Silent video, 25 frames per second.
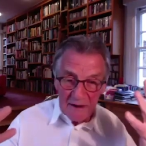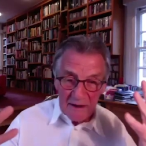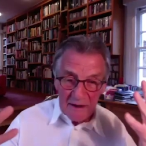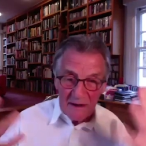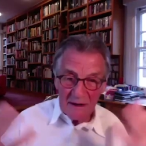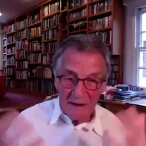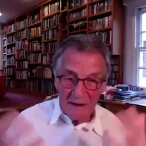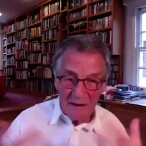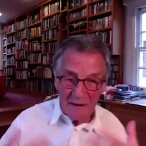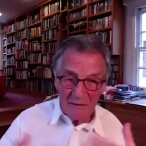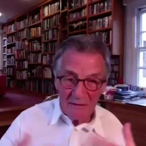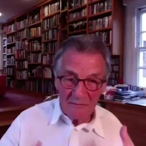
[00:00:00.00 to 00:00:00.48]

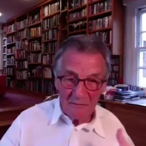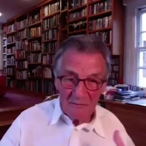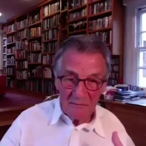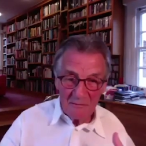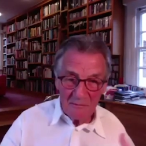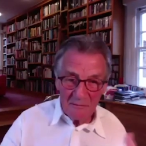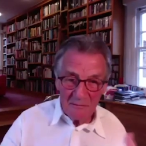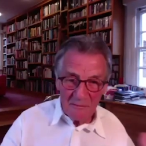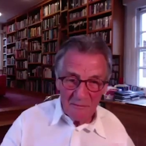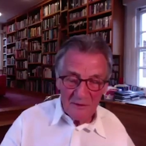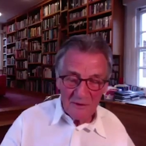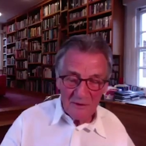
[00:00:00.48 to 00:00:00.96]

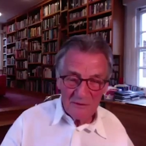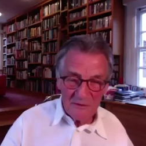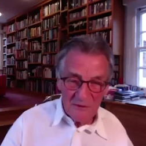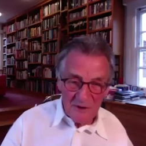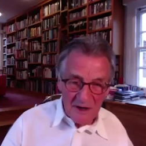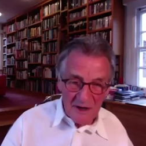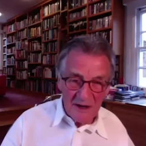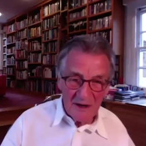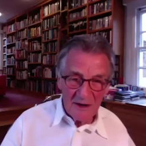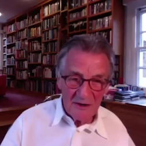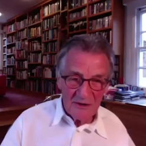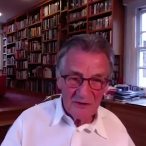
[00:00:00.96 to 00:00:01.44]
um, whereas
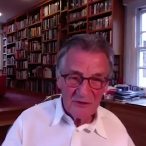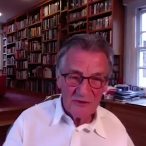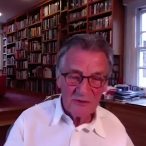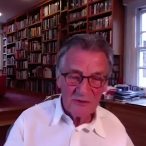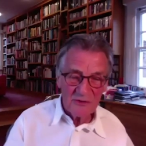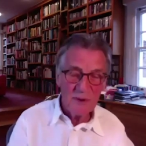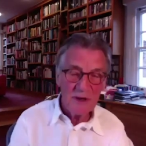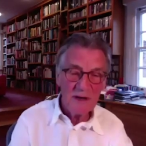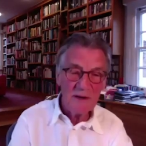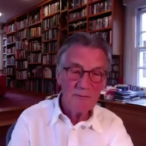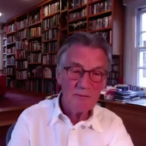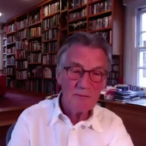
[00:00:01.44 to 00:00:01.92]
they can't
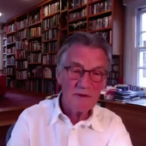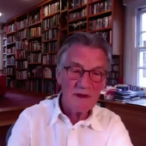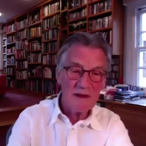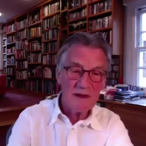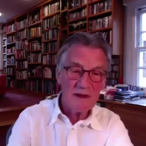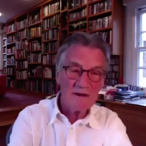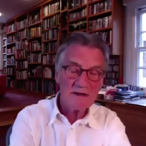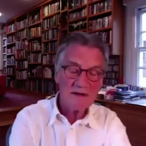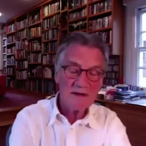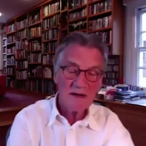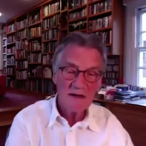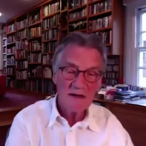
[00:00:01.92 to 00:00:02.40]
speak
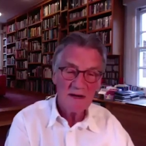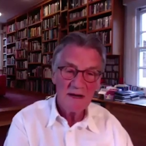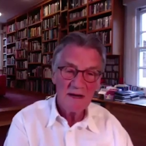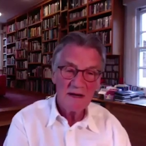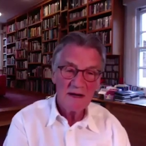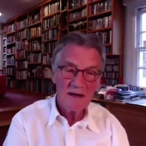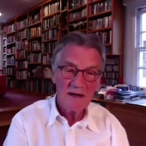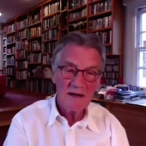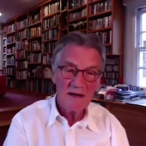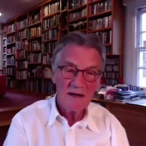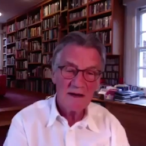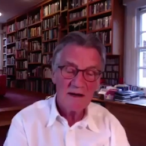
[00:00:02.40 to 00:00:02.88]
without
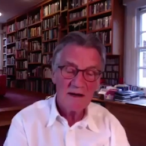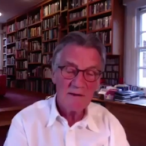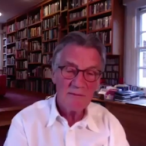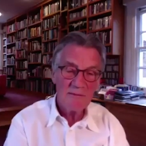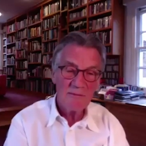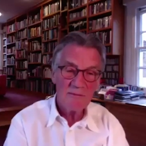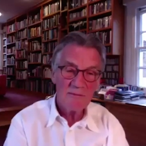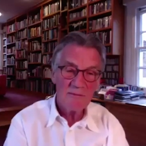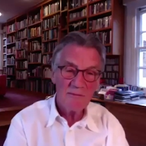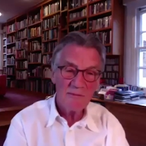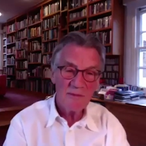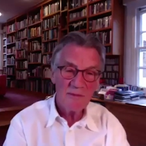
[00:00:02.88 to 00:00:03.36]

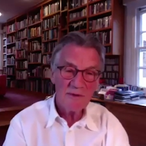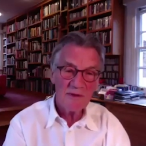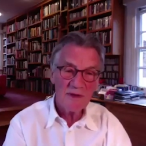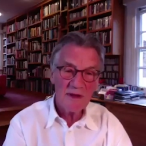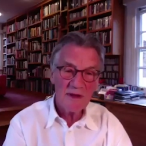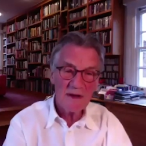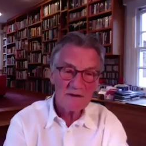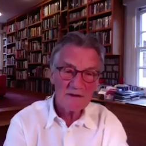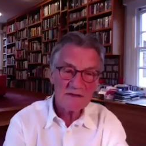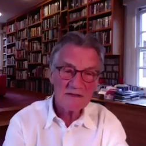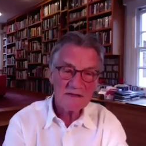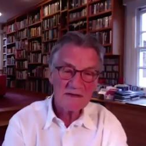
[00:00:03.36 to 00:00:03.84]
um,
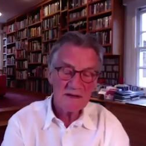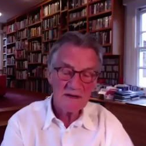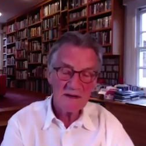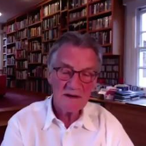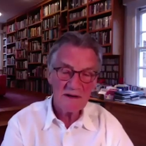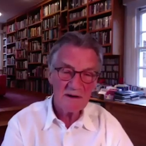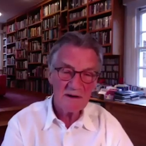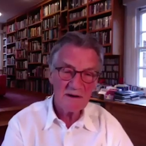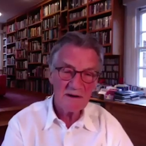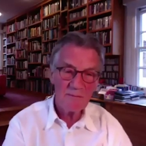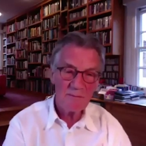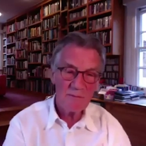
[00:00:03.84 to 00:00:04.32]
without
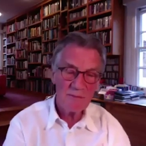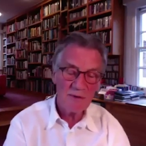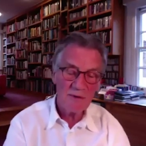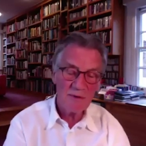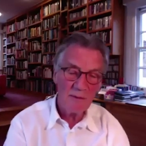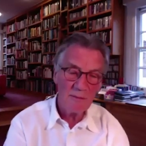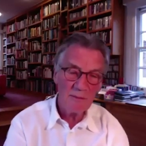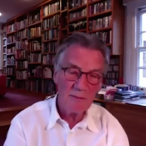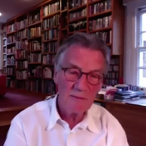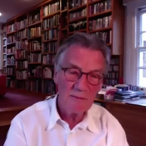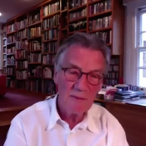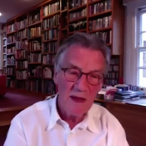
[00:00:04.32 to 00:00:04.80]
uh,
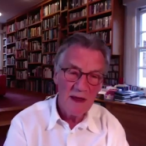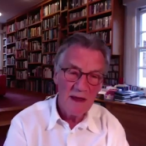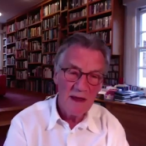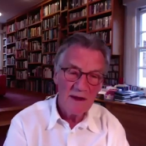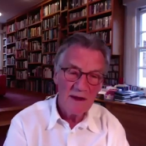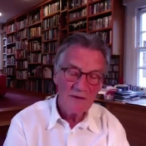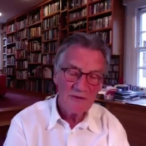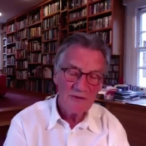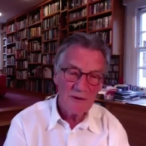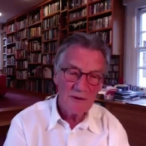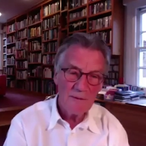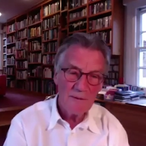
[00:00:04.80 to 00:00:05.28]
problem.
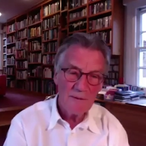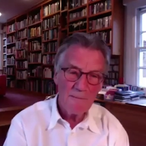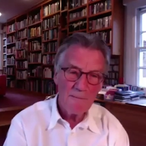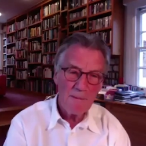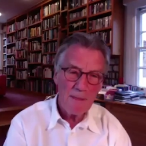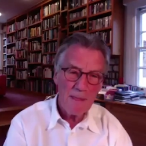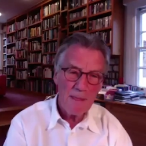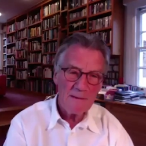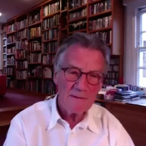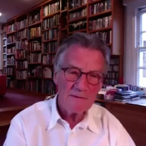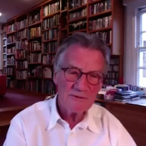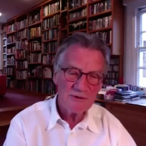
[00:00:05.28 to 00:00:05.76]
So
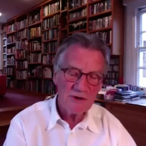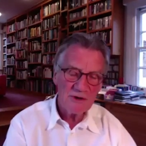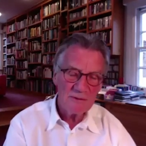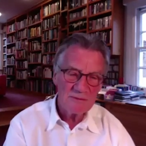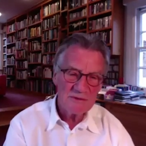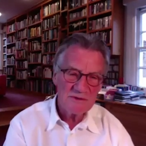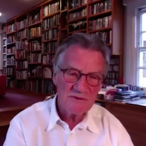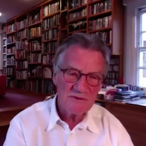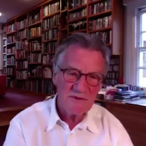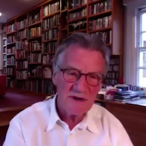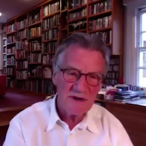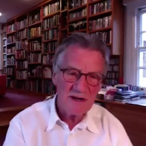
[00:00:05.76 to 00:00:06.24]
John
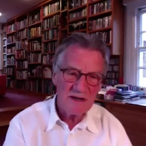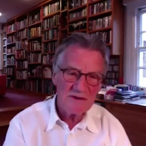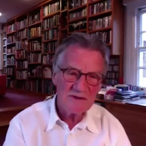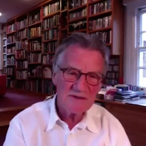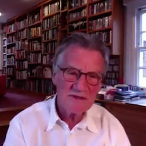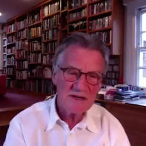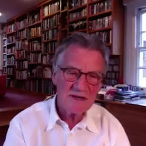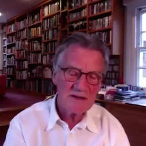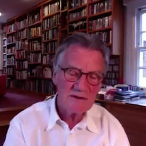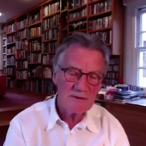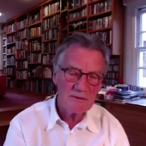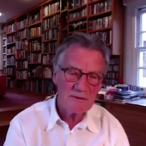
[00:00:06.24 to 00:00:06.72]
was very
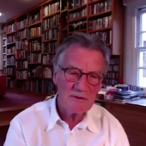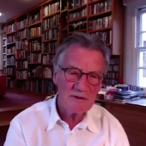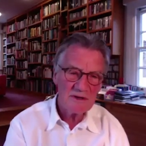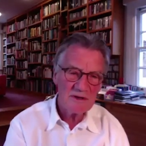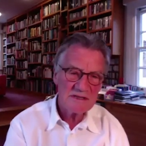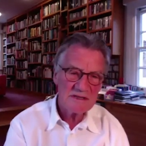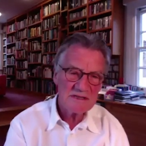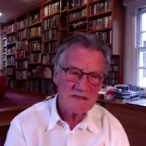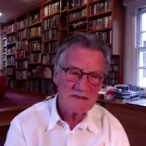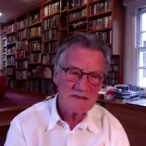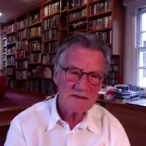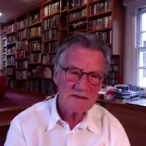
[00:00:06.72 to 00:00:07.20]
interested in all
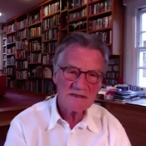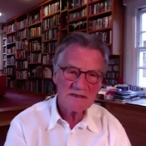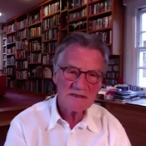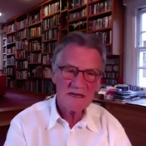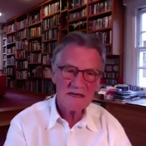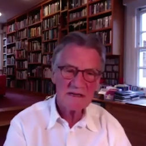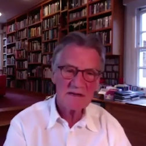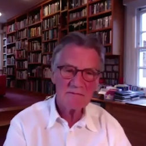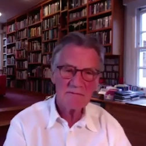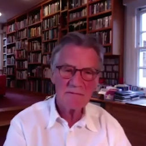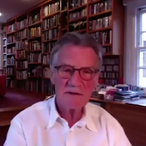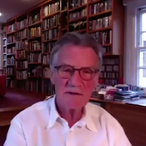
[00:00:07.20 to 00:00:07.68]
this and
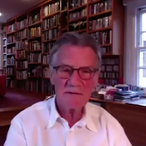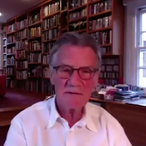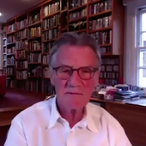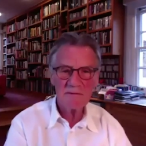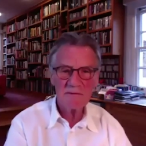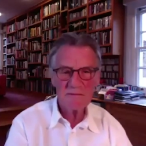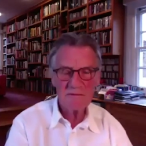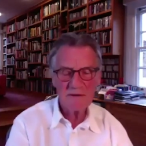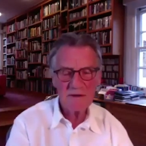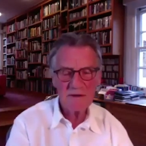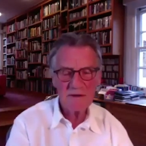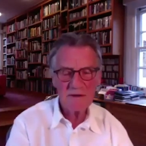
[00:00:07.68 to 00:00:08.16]
said,
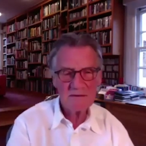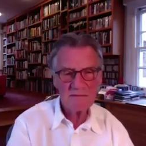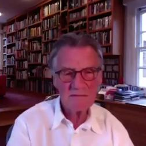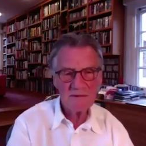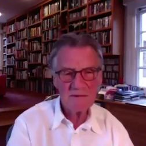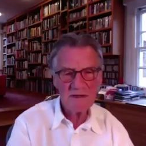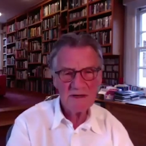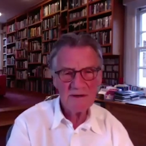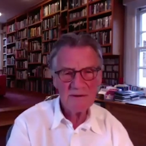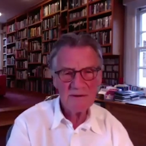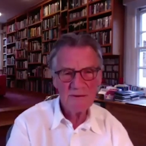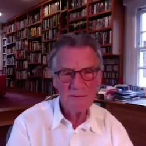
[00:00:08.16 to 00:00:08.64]
"Well, yeah,
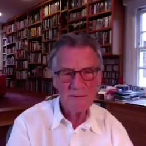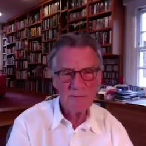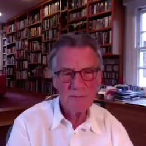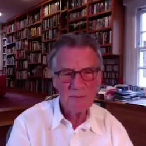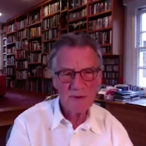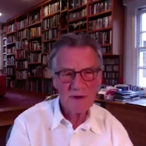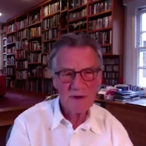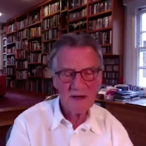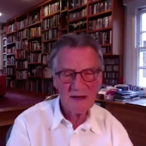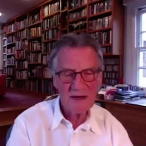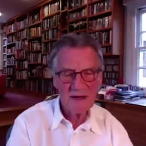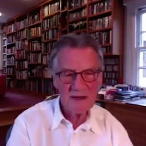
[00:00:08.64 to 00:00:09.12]
will you
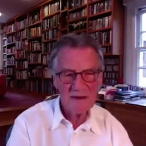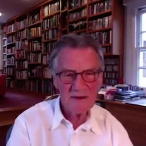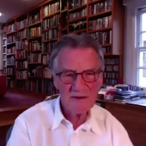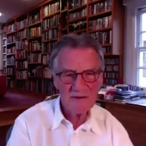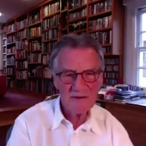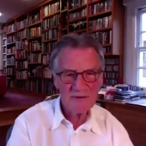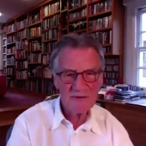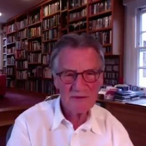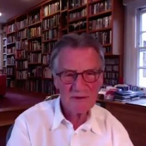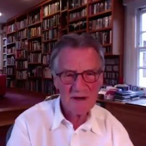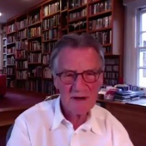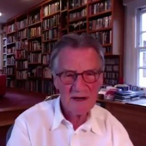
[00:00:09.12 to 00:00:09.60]
play
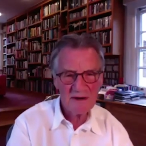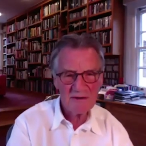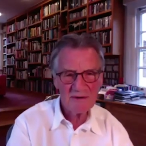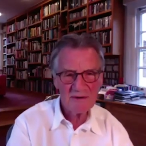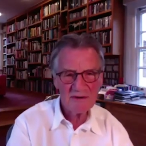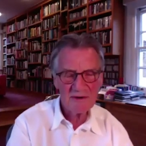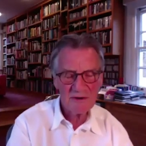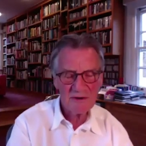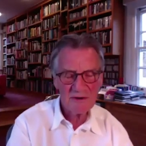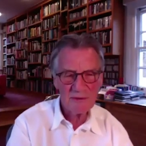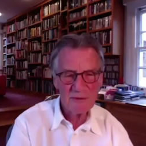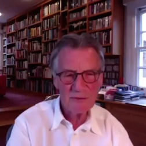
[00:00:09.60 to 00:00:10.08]
this
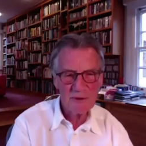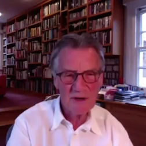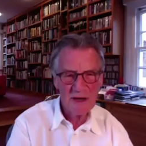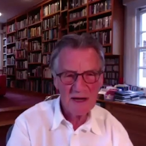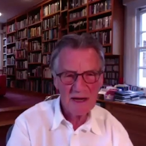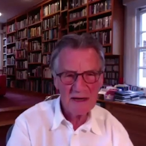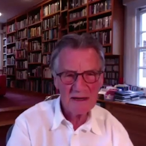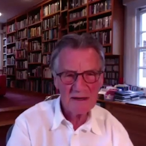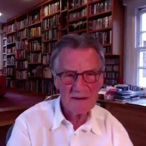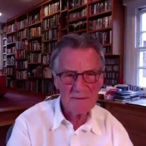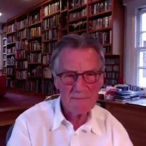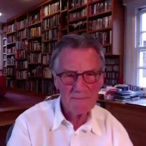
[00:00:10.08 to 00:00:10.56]
character called
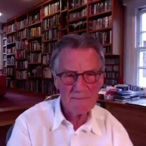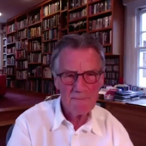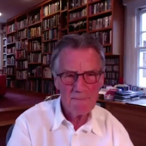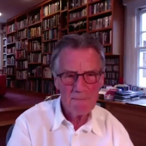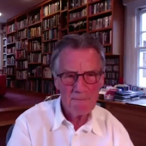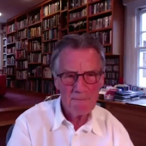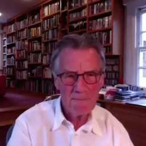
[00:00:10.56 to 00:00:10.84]
Ken?"